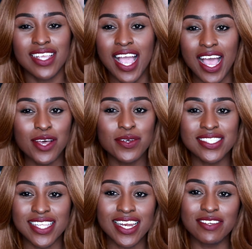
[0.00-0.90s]
how
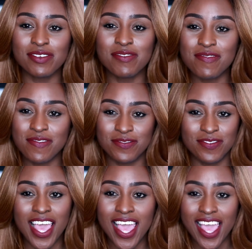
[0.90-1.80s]
is that even
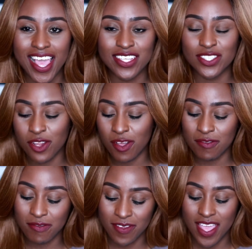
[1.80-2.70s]
fair? It's
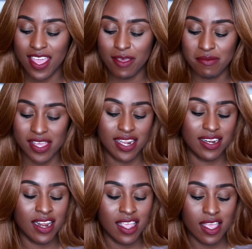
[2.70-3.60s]
not fair, man.